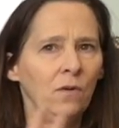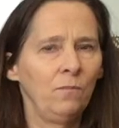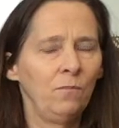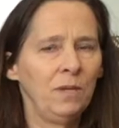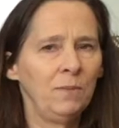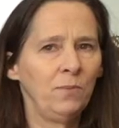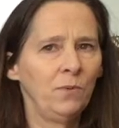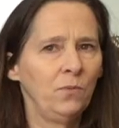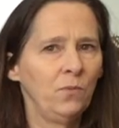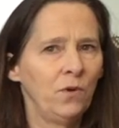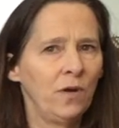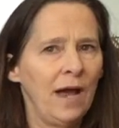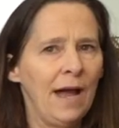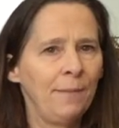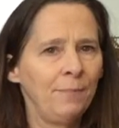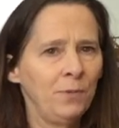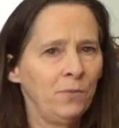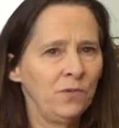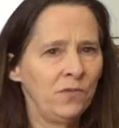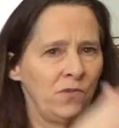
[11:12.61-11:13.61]
people were
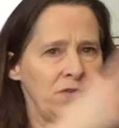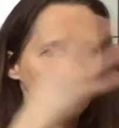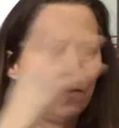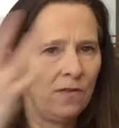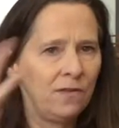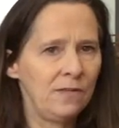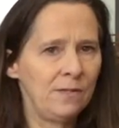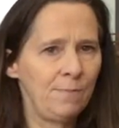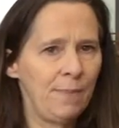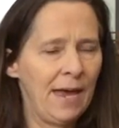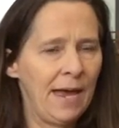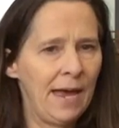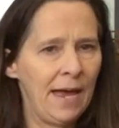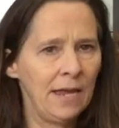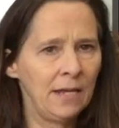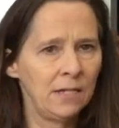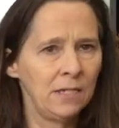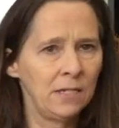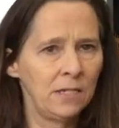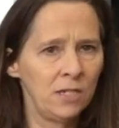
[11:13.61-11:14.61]
happy with sort of this
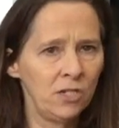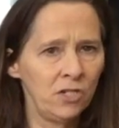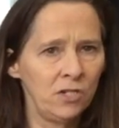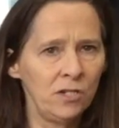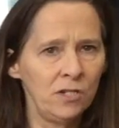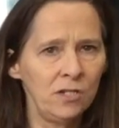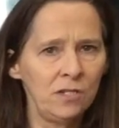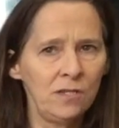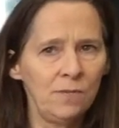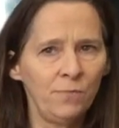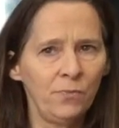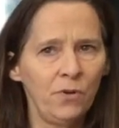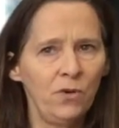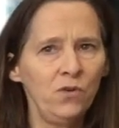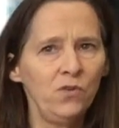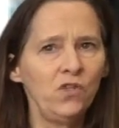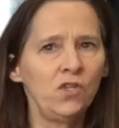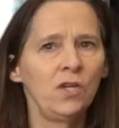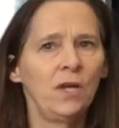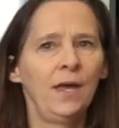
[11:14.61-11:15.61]
pan Indigenous
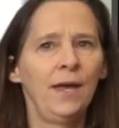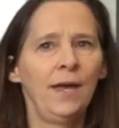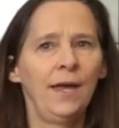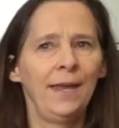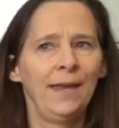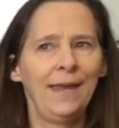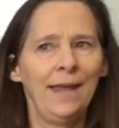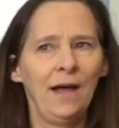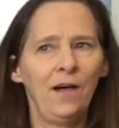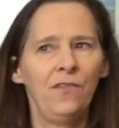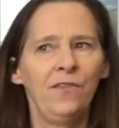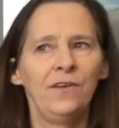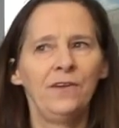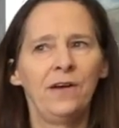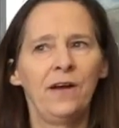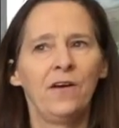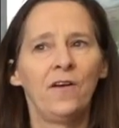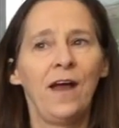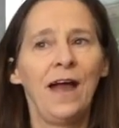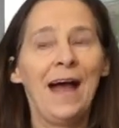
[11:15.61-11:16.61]
approach. Now
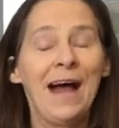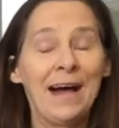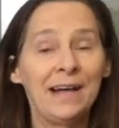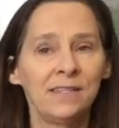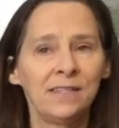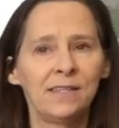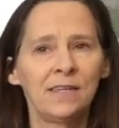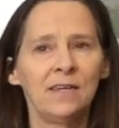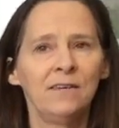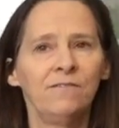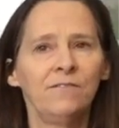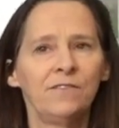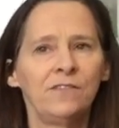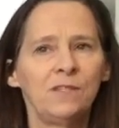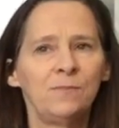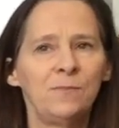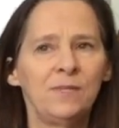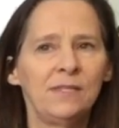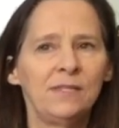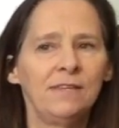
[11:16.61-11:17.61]
they are asking for
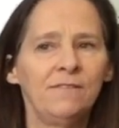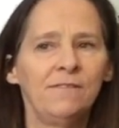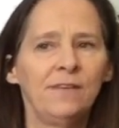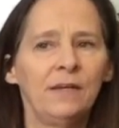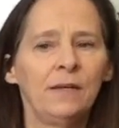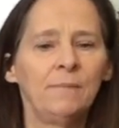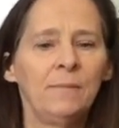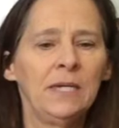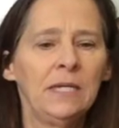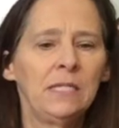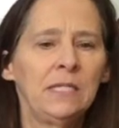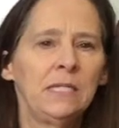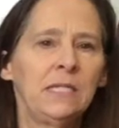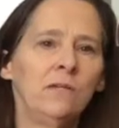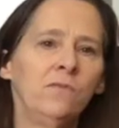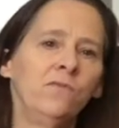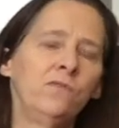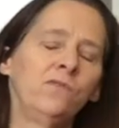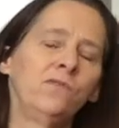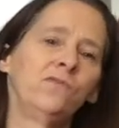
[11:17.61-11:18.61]
specific
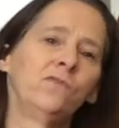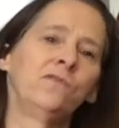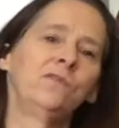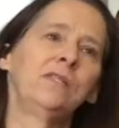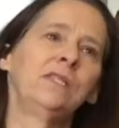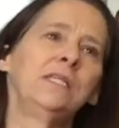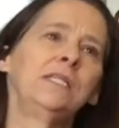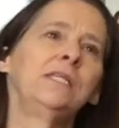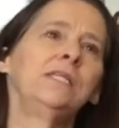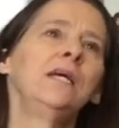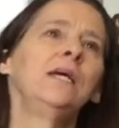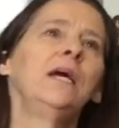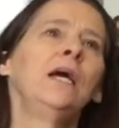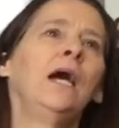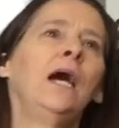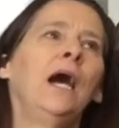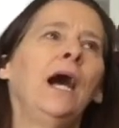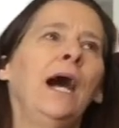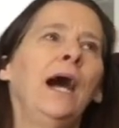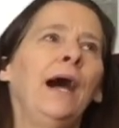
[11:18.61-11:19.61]
Métis resources.
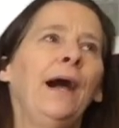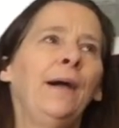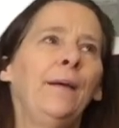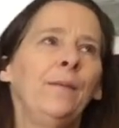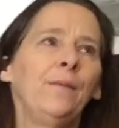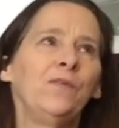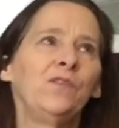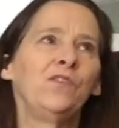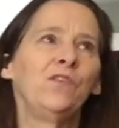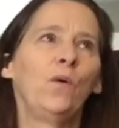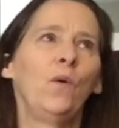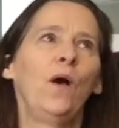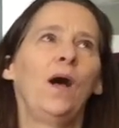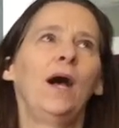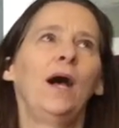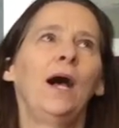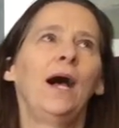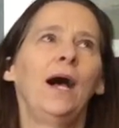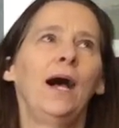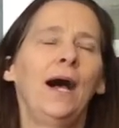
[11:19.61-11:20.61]
Um, so
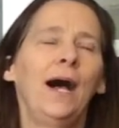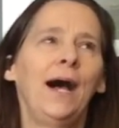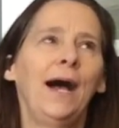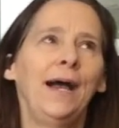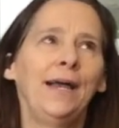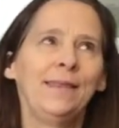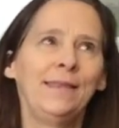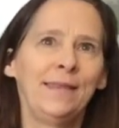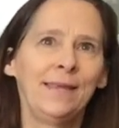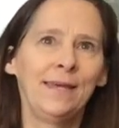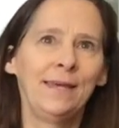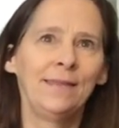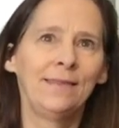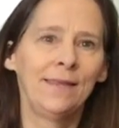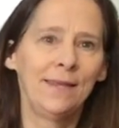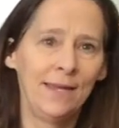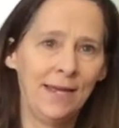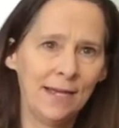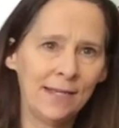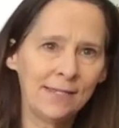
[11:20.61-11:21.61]
I think
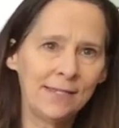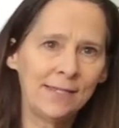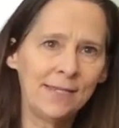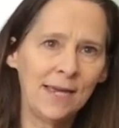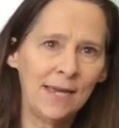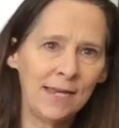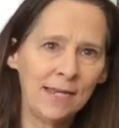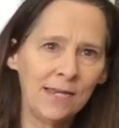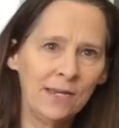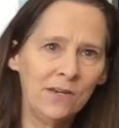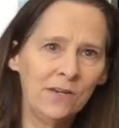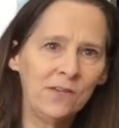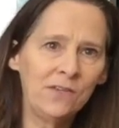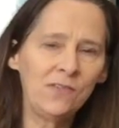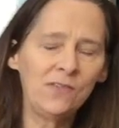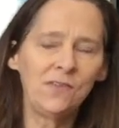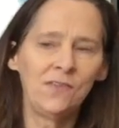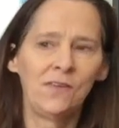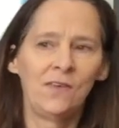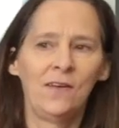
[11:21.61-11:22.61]
the next 10
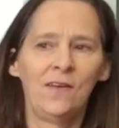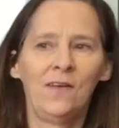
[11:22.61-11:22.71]
years,